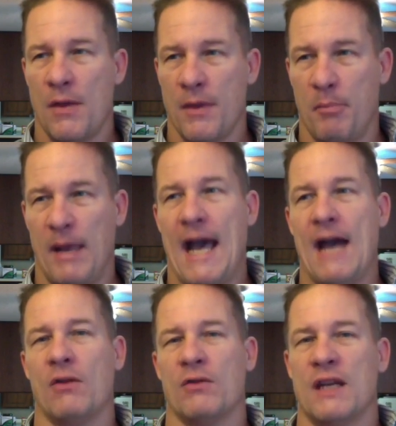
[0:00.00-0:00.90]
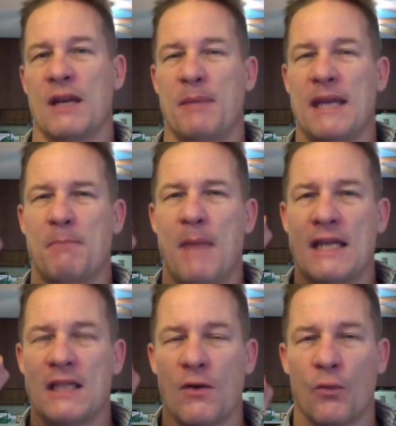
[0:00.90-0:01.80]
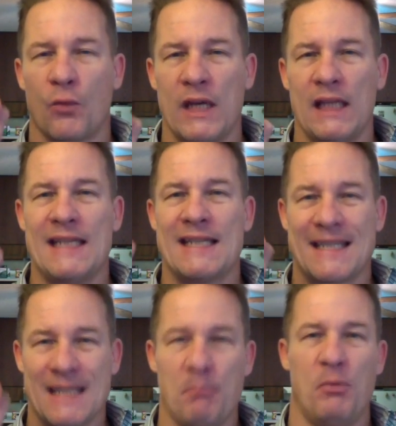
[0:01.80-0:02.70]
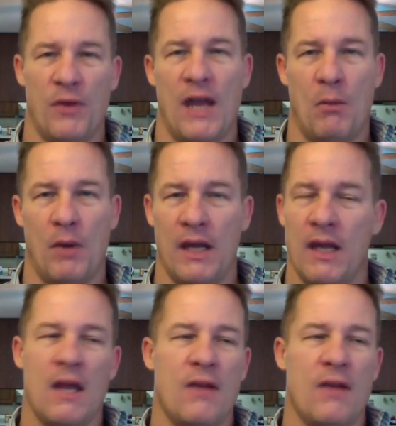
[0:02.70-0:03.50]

the patterns, and makes it really simple that way.